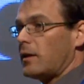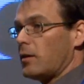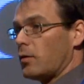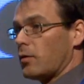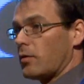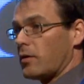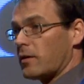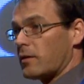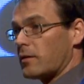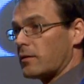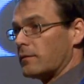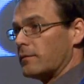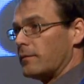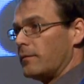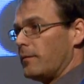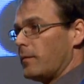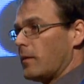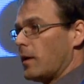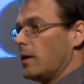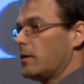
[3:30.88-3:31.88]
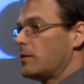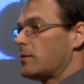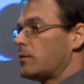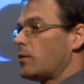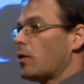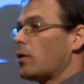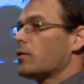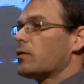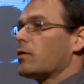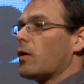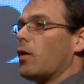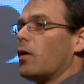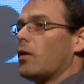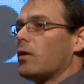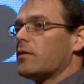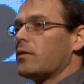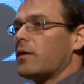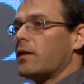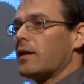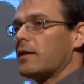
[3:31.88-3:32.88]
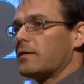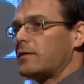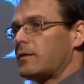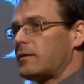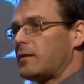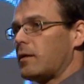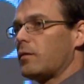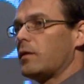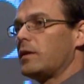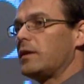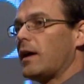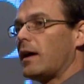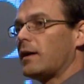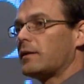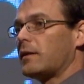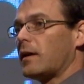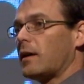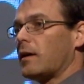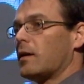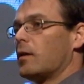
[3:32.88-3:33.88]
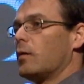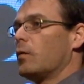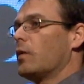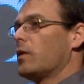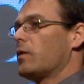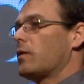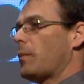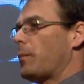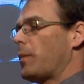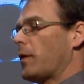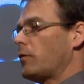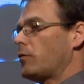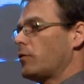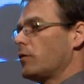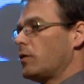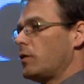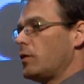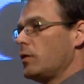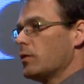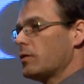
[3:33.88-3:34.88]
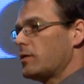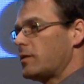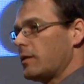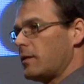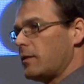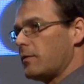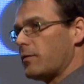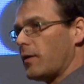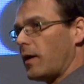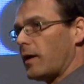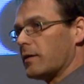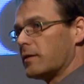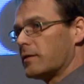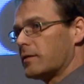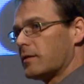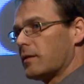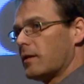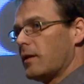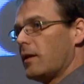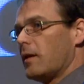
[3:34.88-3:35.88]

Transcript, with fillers: logger it stores all the necessary data when the patient uses the device.